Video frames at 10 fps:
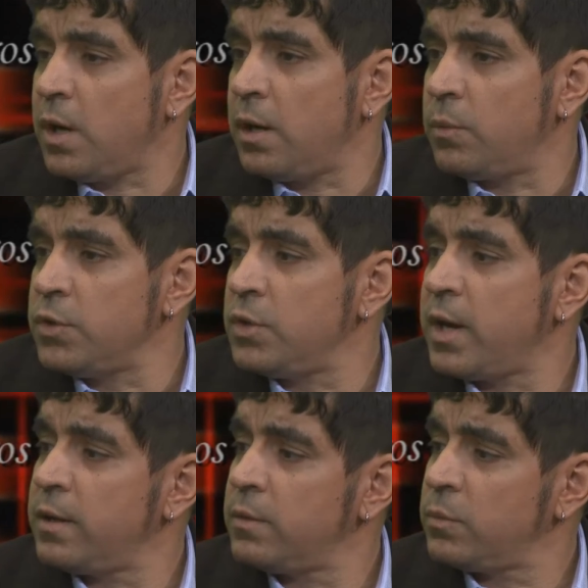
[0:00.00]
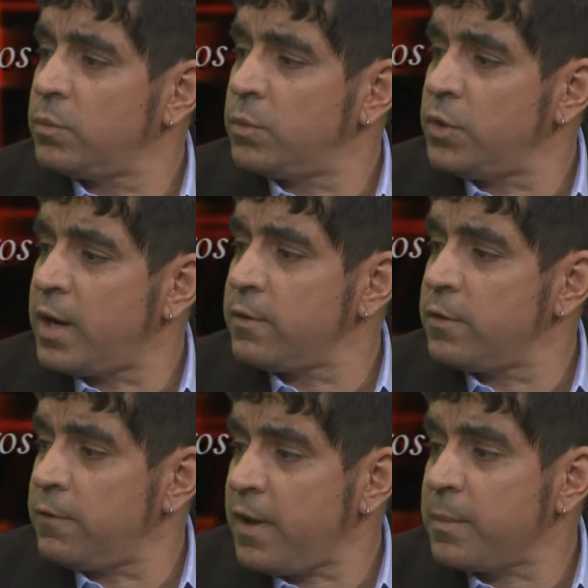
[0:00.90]
when you got
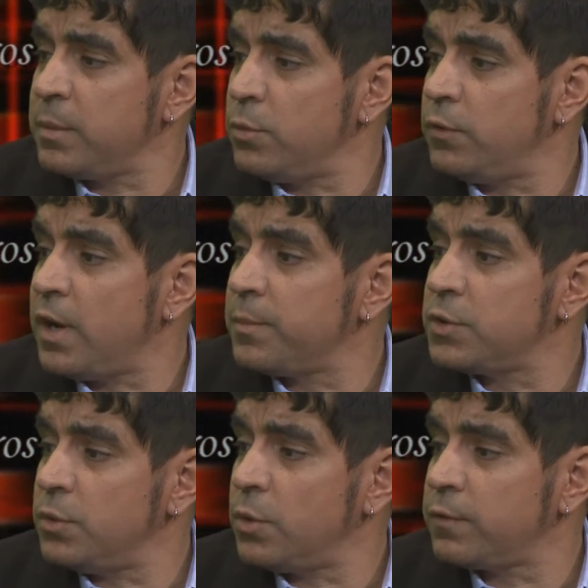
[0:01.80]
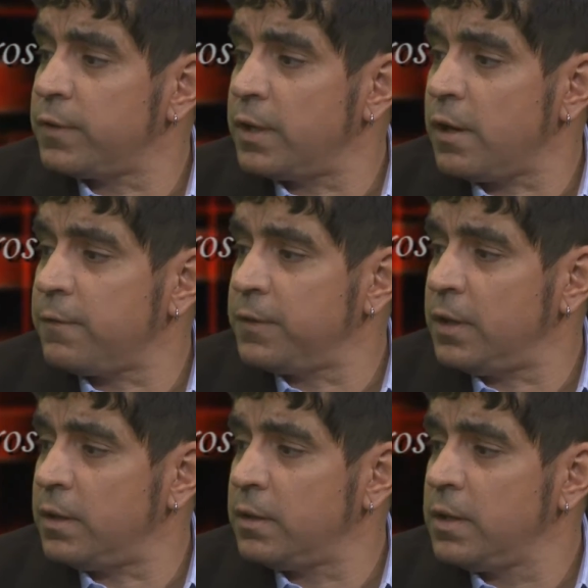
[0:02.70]
your family moved up to North
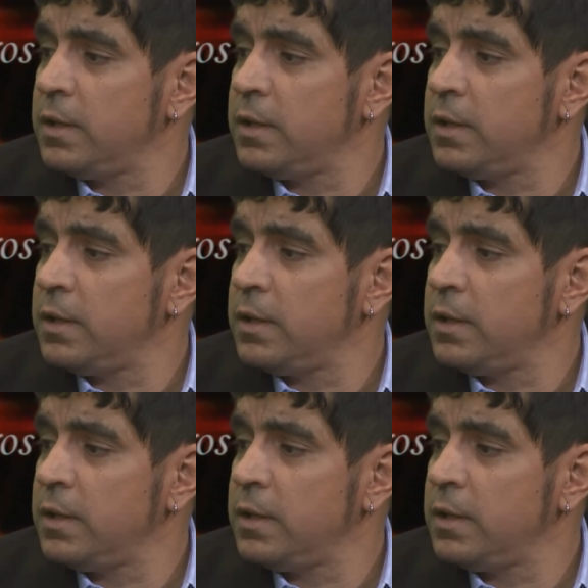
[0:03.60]
Philadelphia,